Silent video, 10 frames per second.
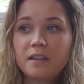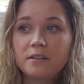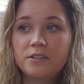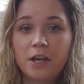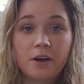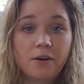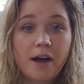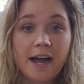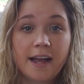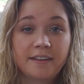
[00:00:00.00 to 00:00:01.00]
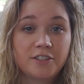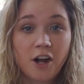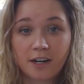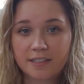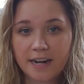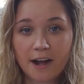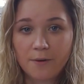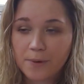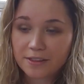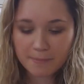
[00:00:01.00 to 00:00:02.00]
So I talked it out
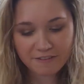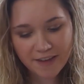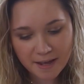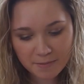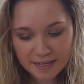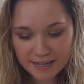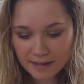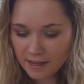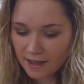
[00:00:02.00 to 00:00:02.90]
with my family.